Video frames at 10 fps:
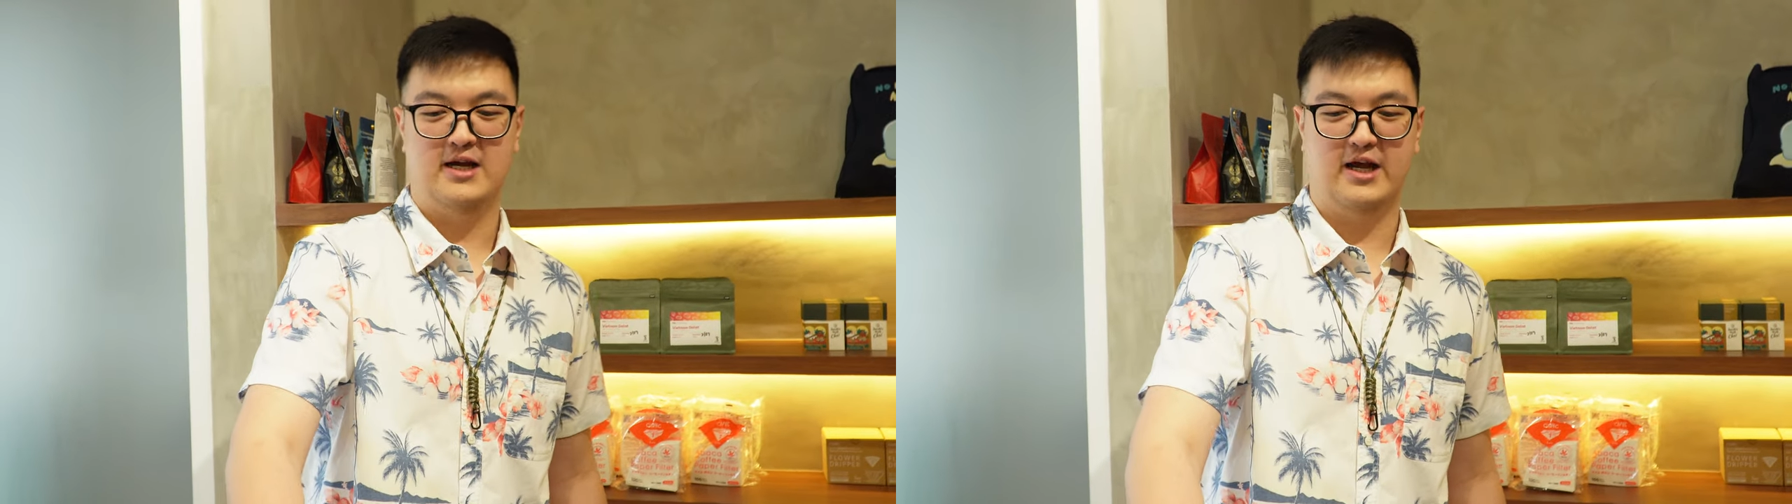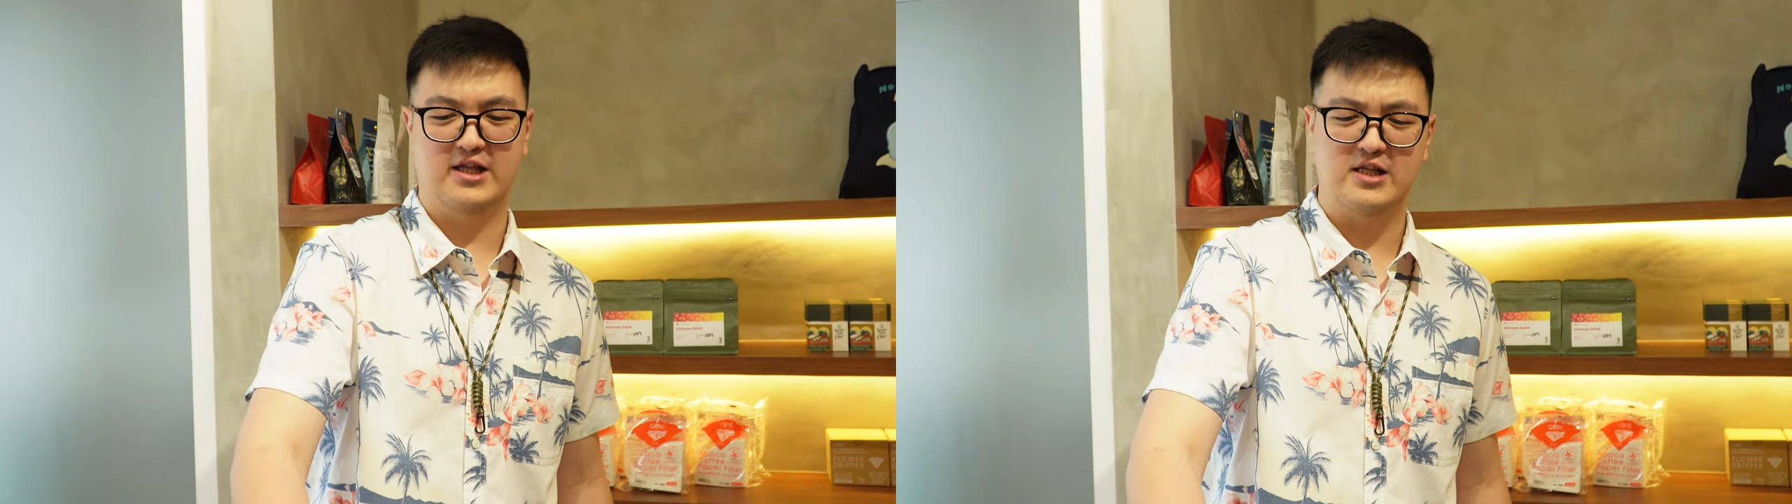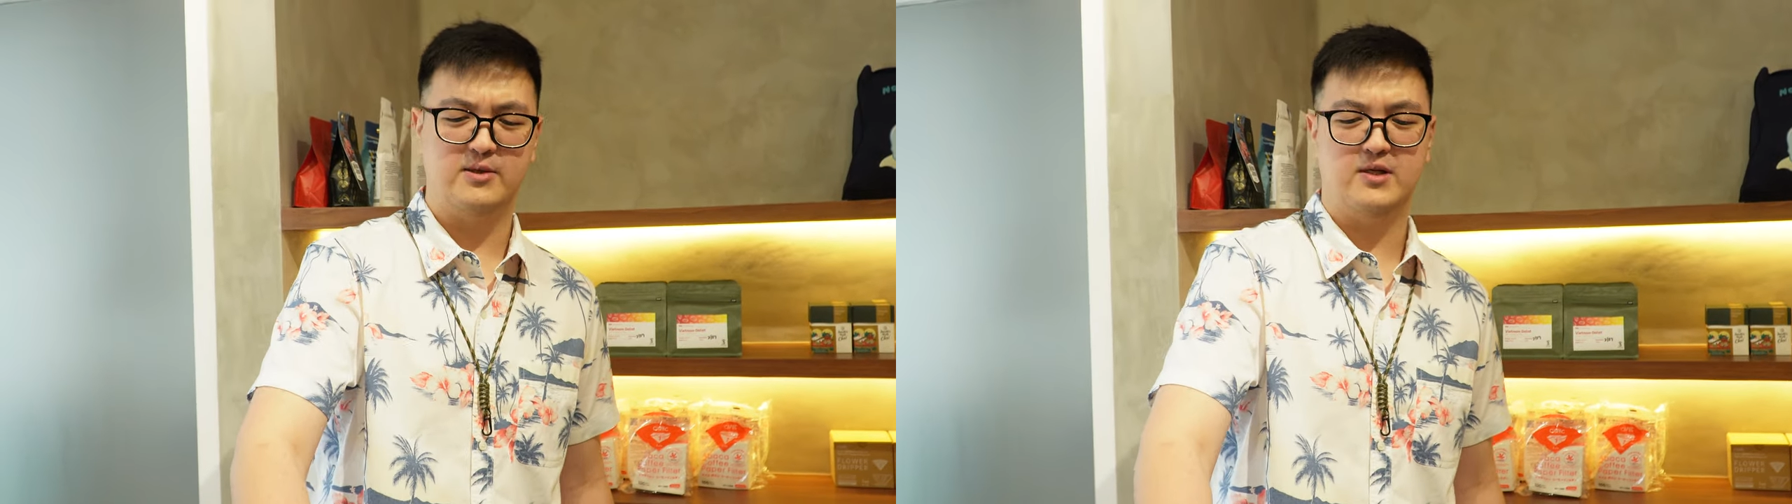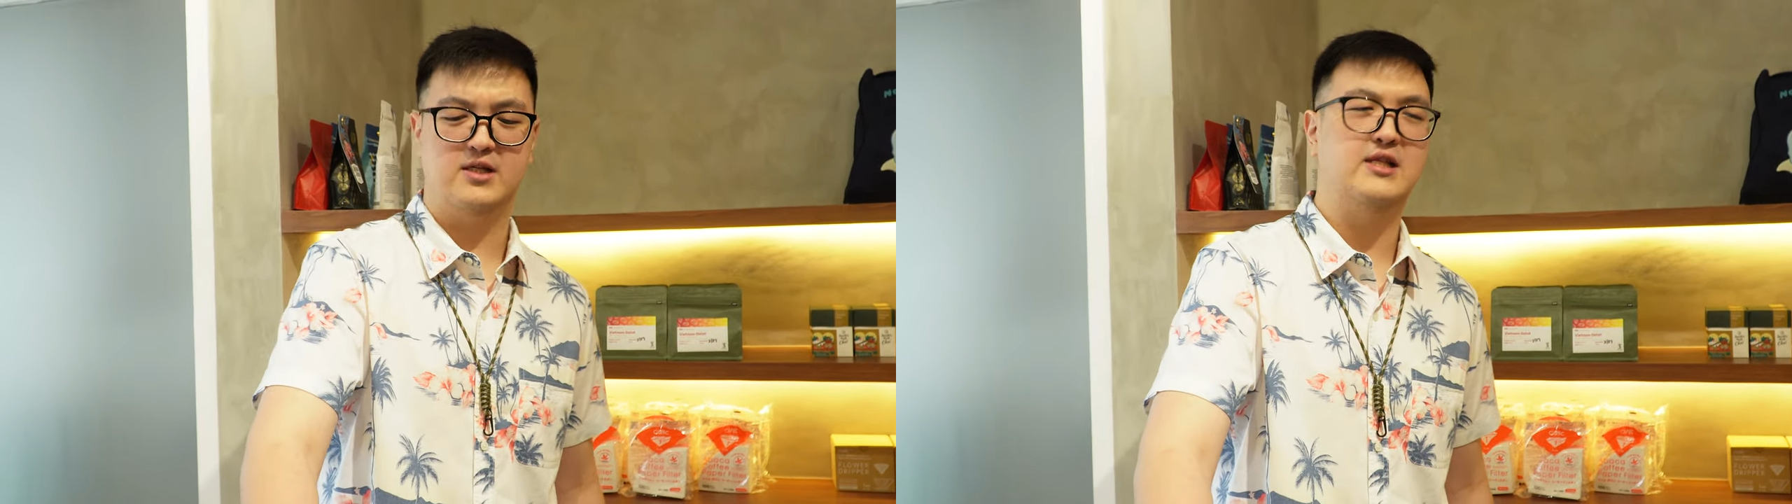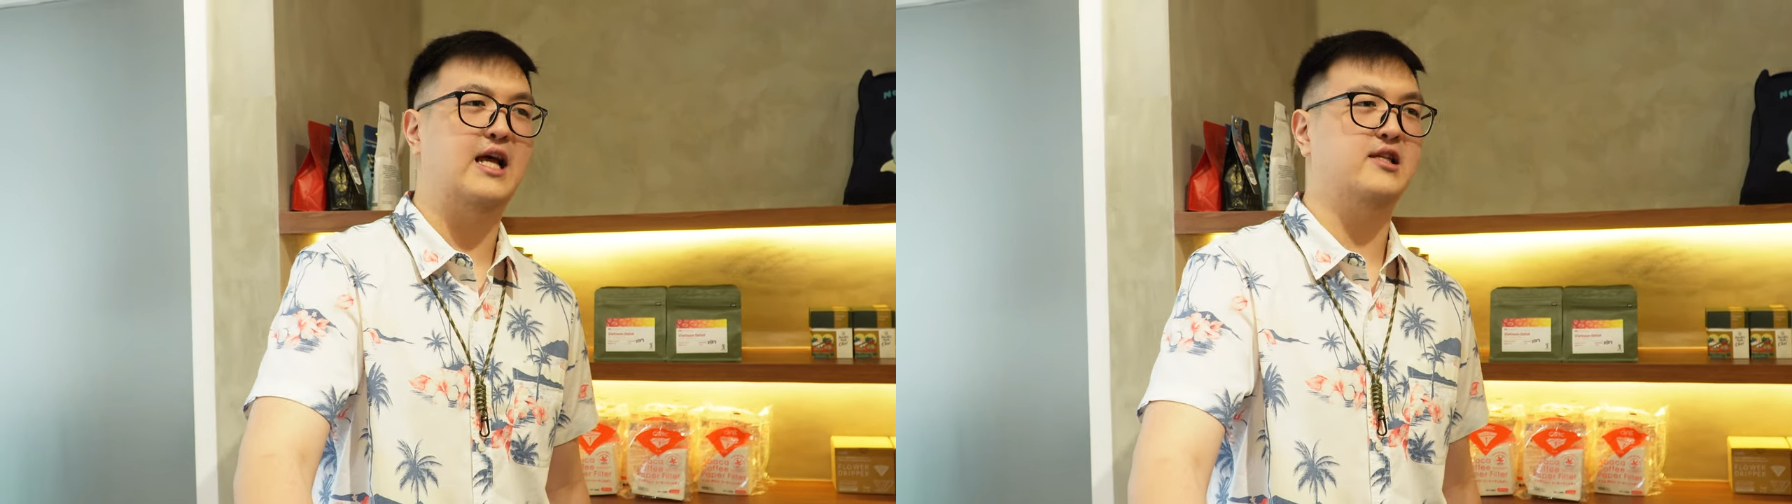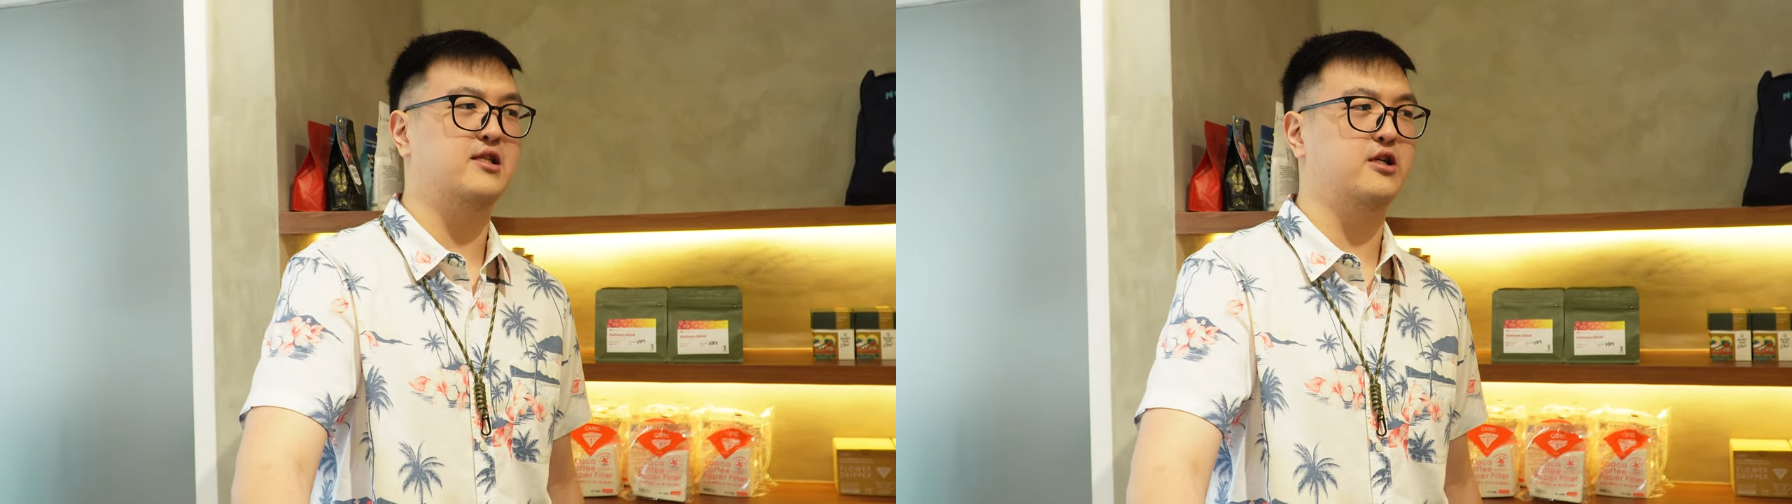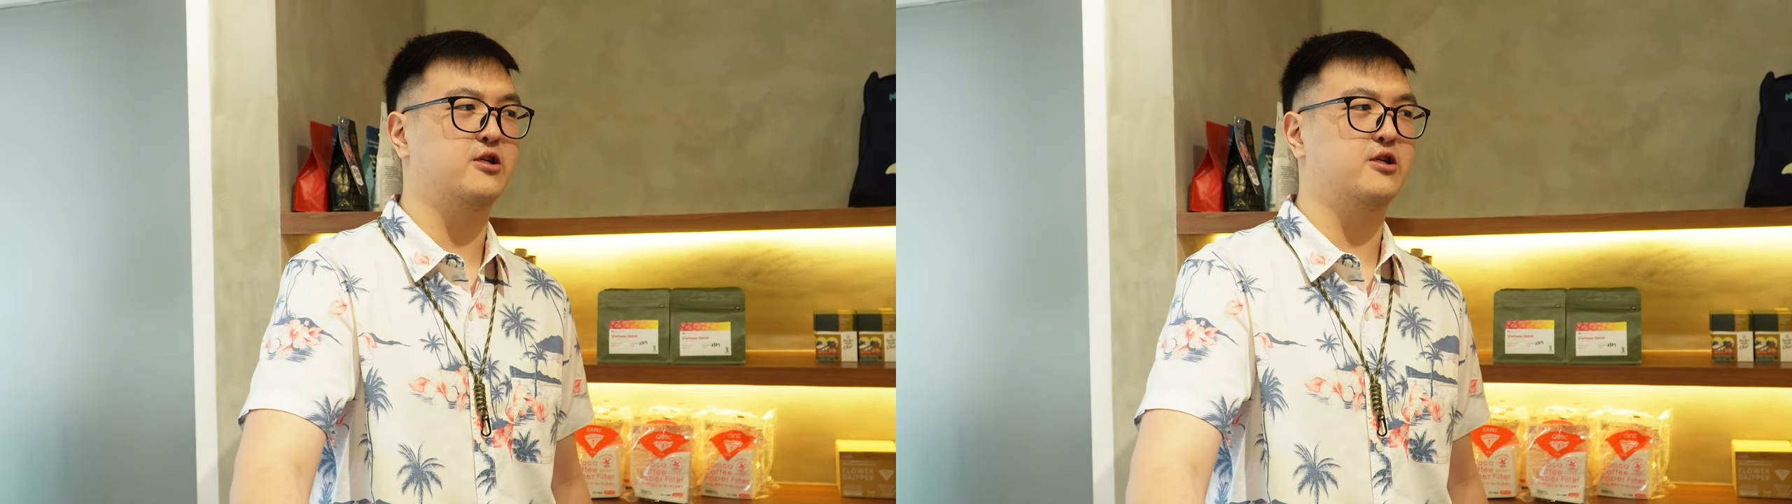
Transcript: I think this was last